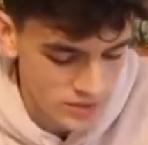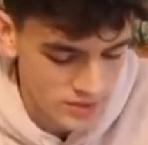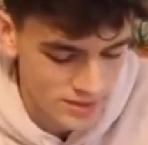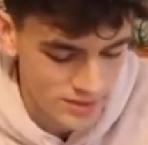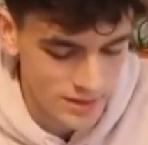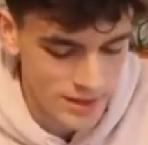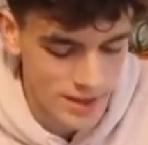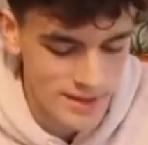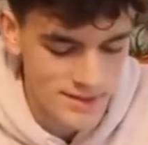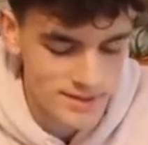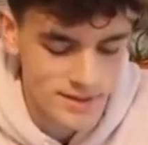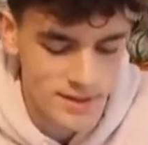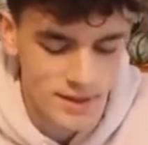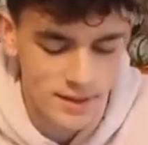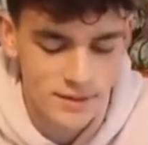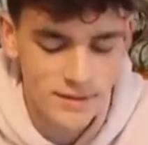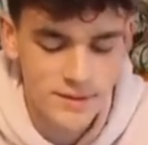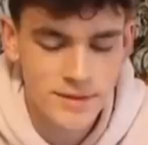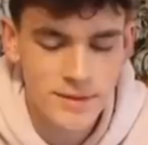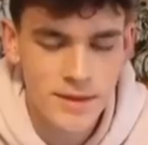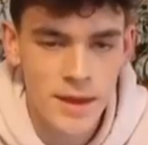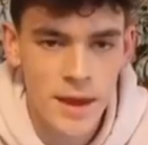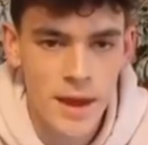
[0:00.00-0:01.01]
It was his last
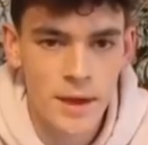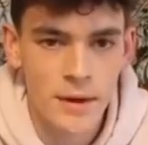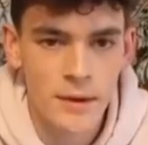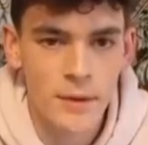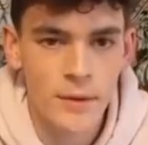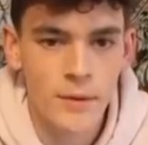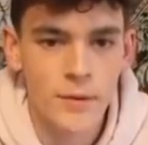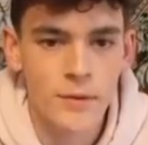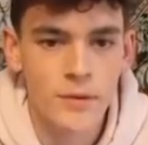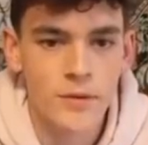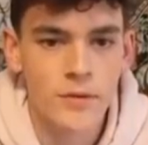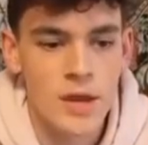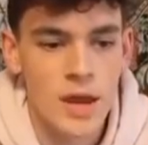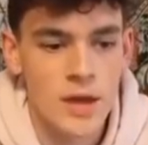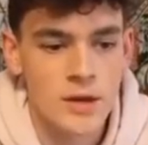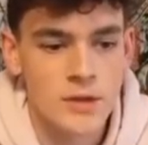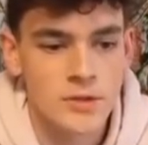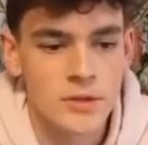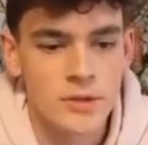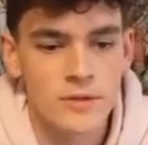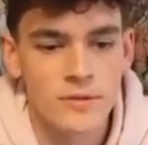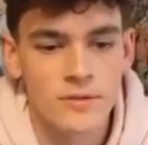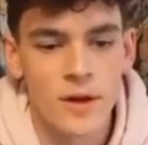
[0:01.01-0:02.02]
night in Seattle.
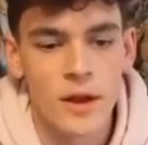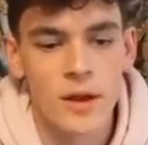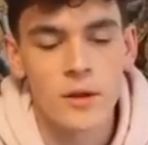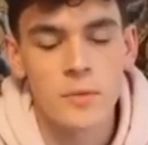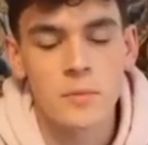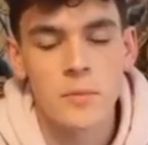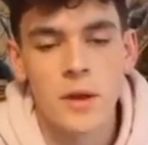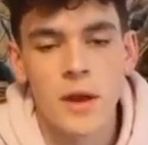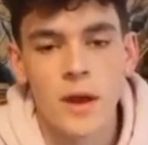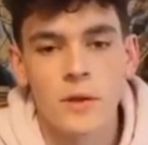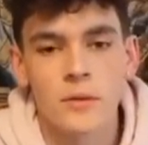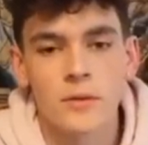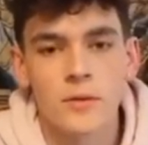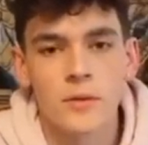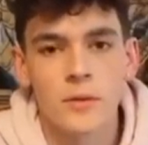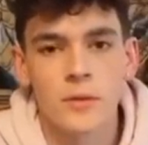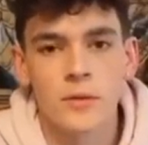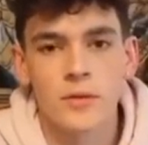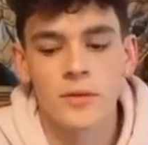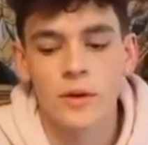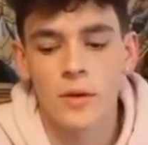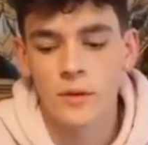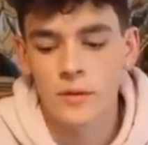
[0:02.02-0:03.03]
He actually invited me
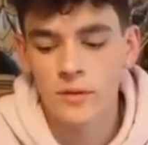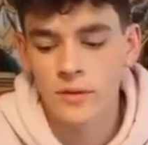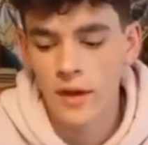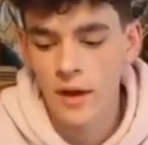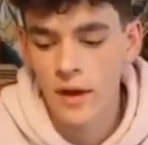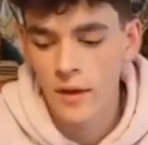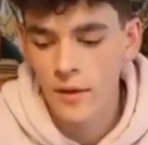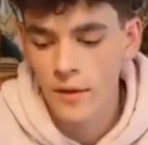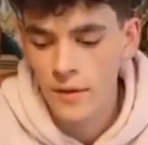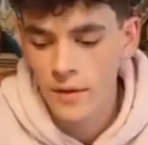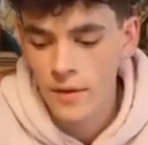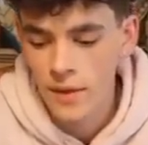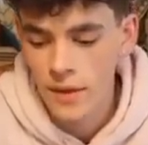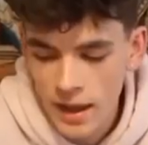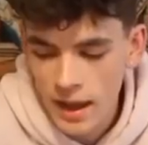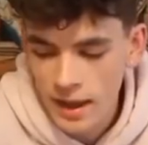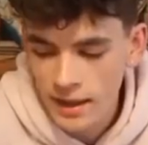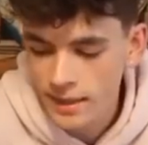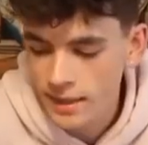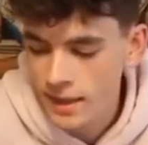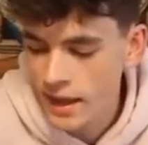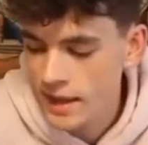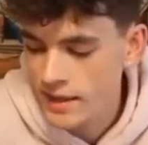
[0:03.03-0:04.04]
out to his hotel.
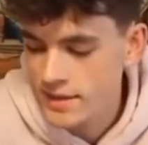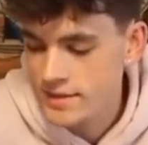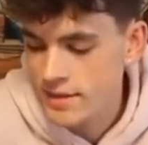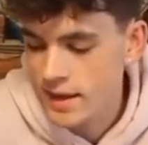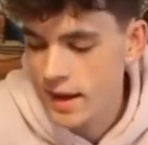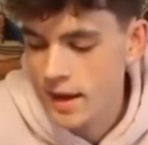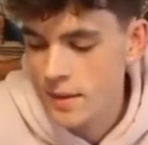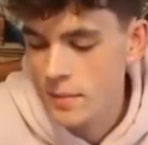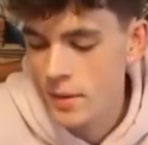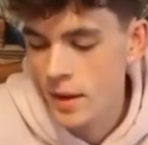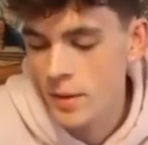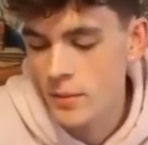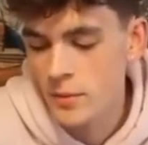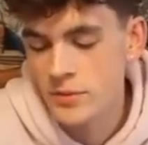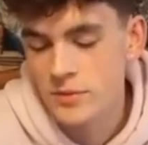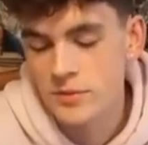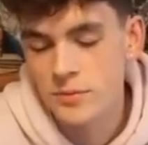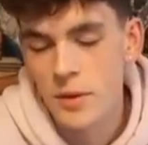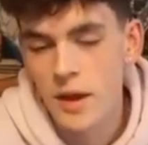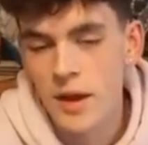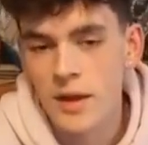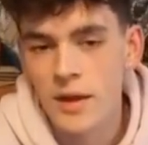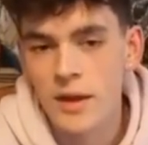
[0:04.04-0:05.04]
At that time,
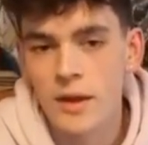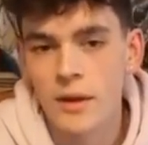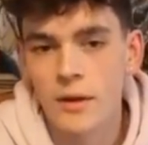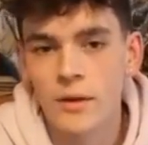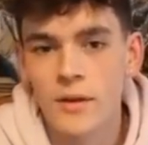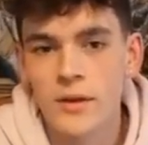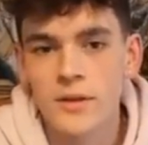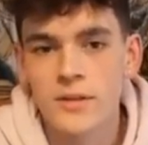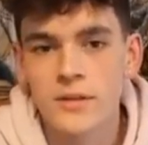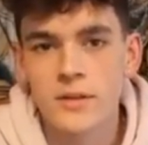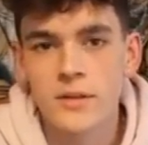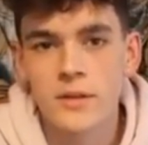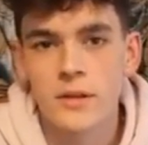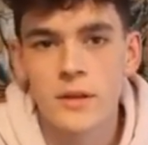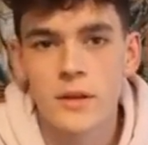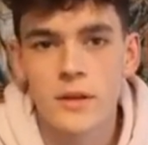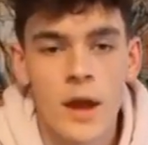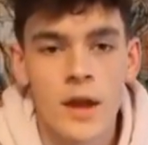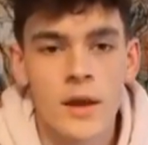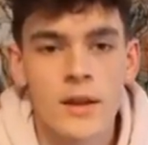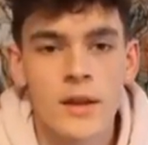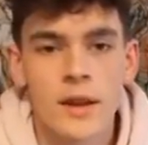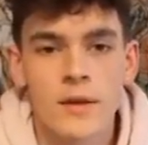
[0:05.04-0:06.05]
I was bi-curious.
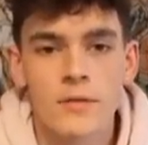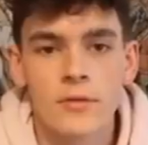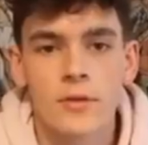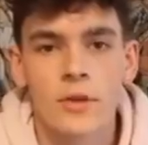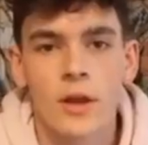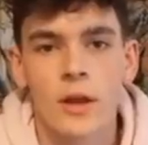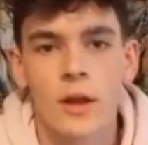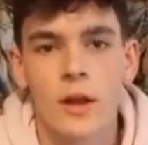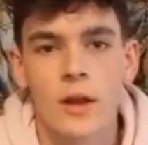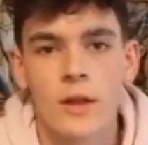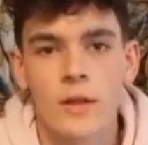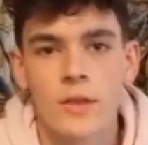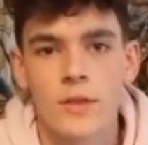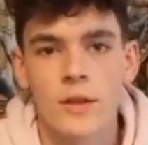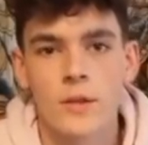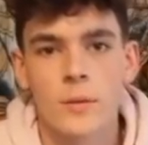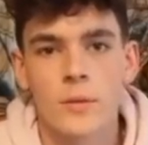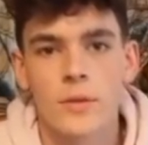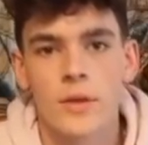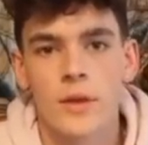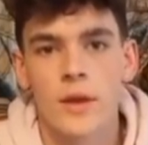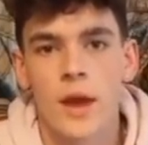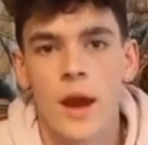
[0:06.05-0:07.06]
I had never done
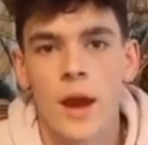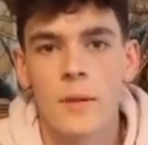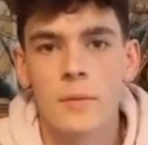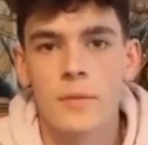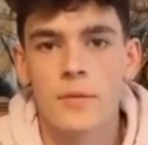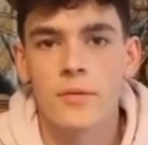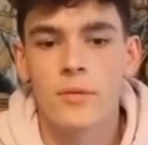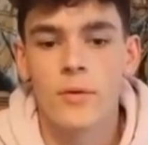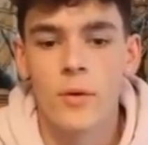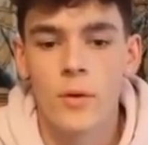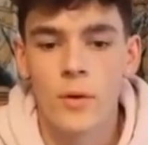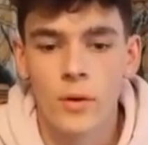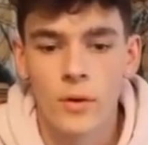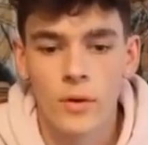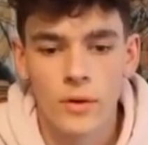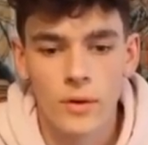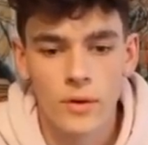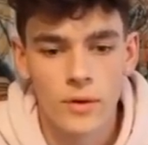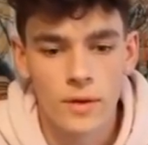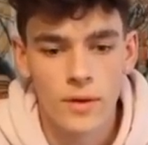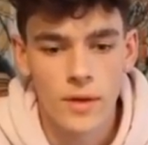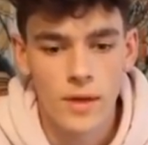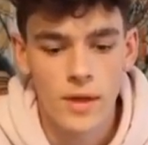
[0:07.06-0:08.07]
anything with a guy
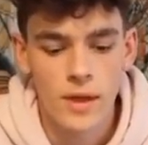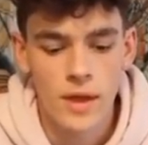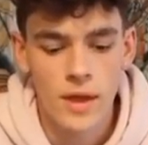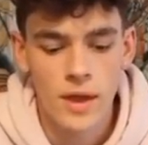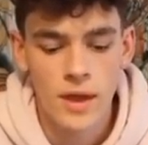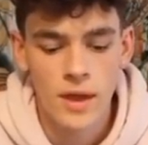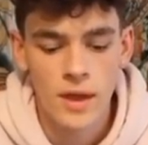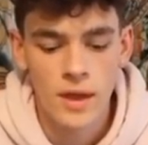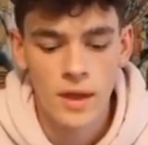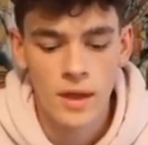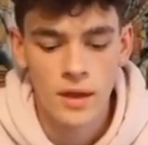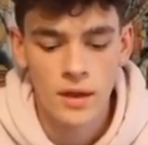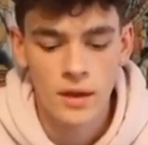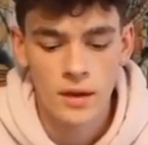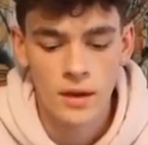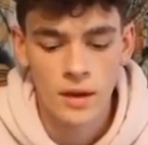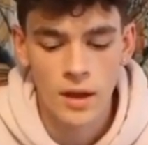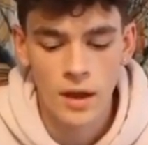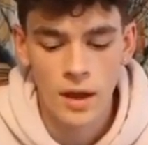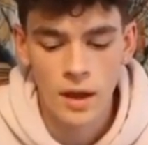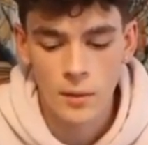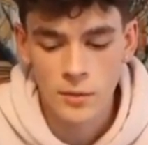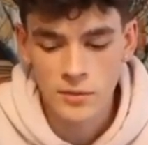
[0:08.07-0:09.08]
before,
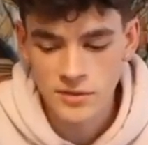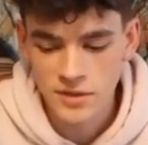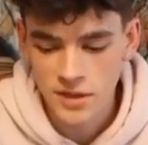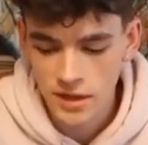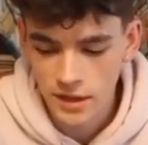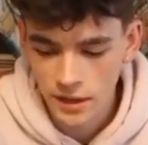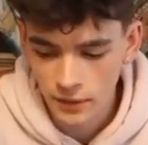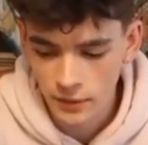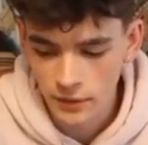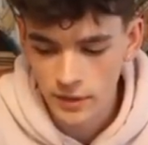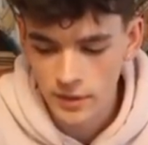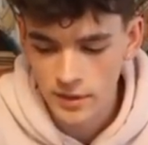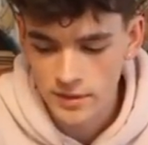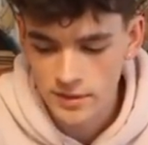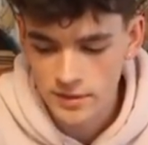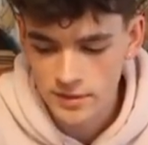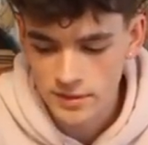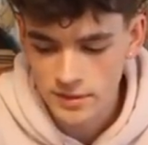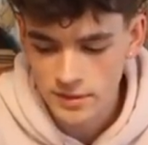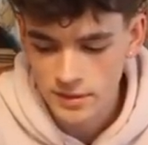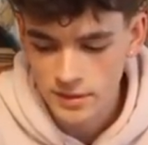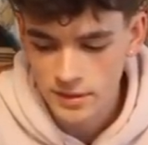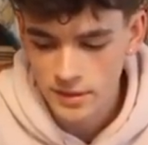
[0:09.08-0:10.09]
and I was
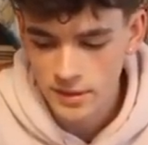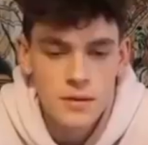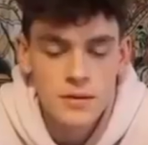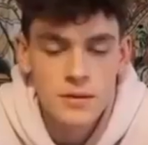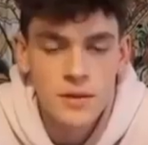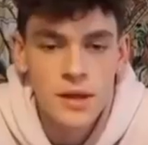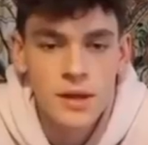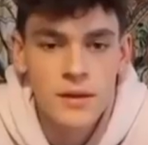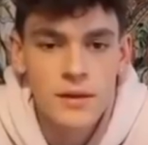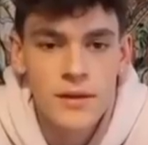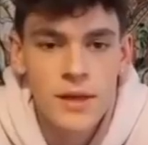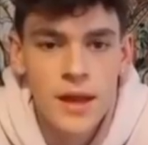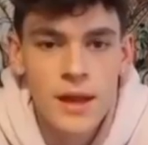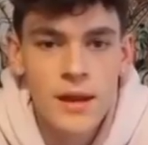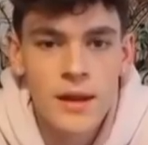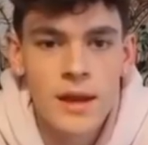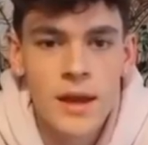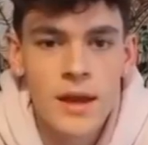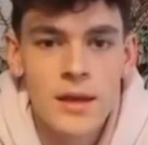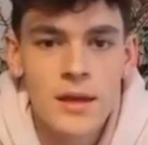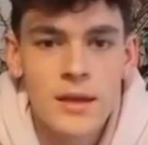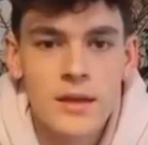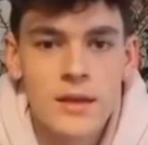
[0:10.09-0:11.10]
curious. Later
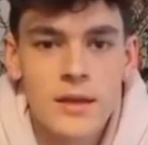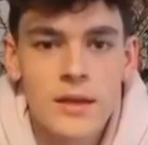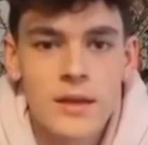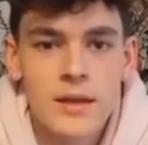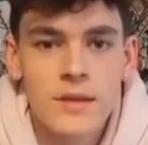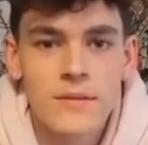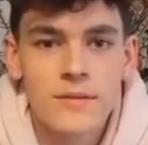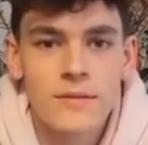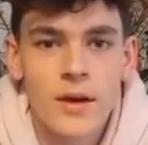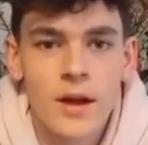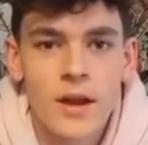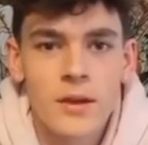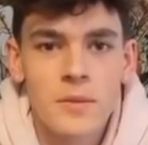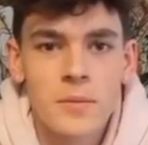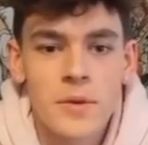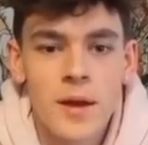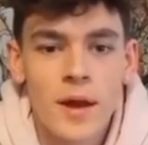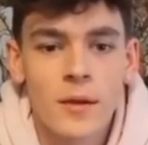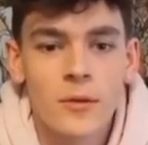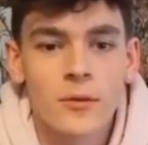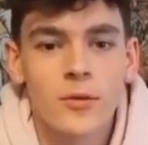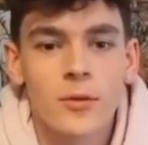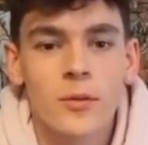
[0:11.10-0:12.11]
that night, he
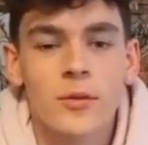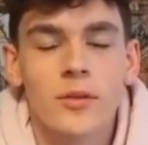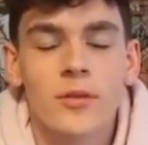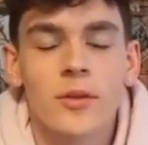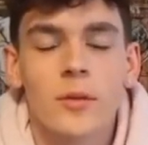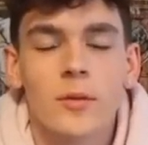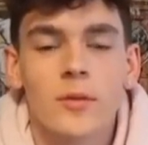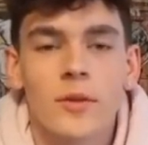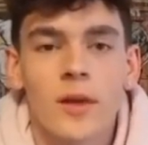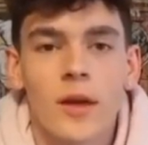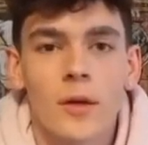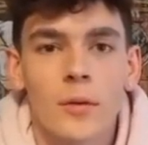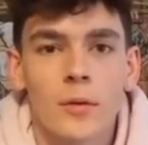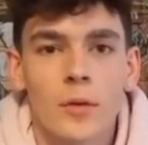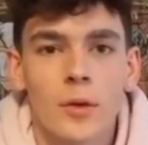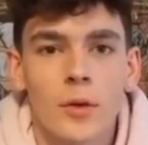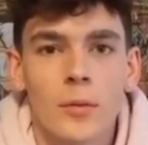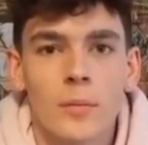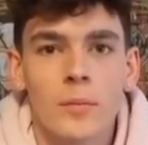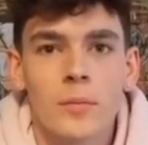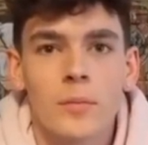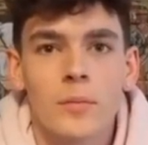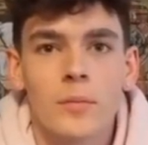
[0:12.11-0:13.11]
invited me out to his
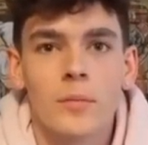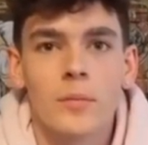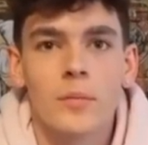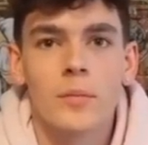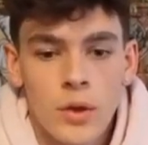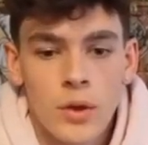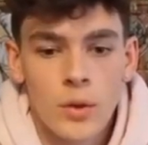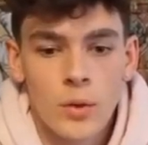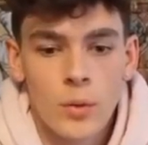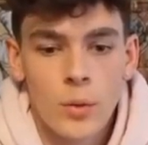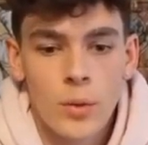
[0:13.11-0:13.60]
hotel room.